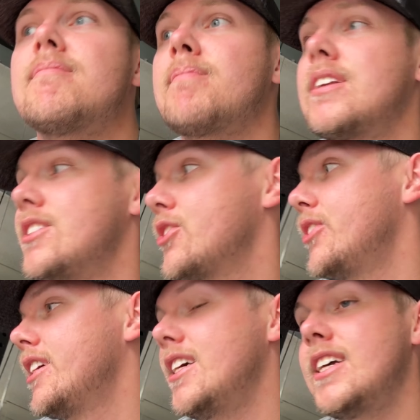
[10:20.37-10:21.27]
Let's go
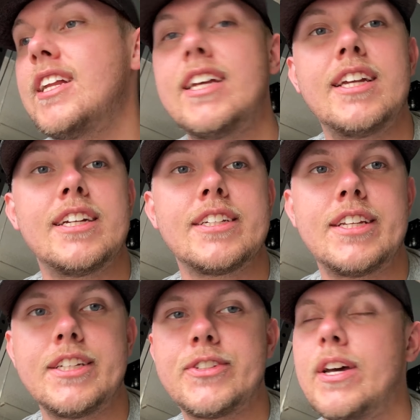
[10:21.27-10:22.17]
ahead and
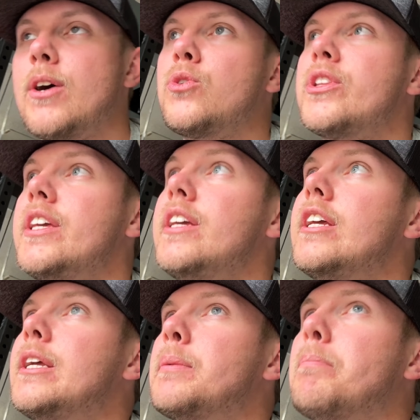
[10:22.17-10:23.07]
test out the
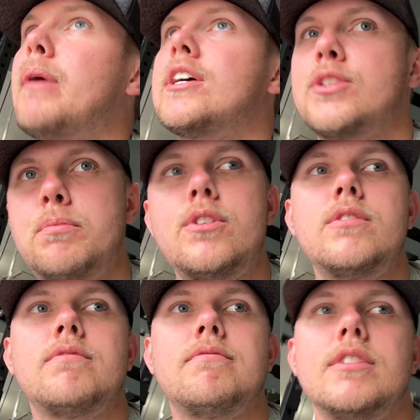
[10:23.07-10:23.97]

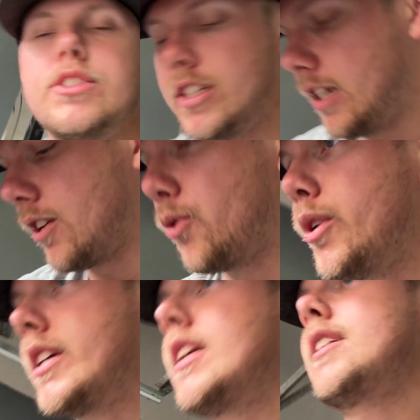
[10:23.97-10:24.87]
basketball and see how
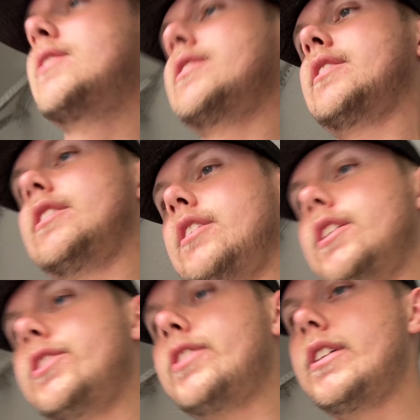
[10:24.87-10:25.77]
quick that does.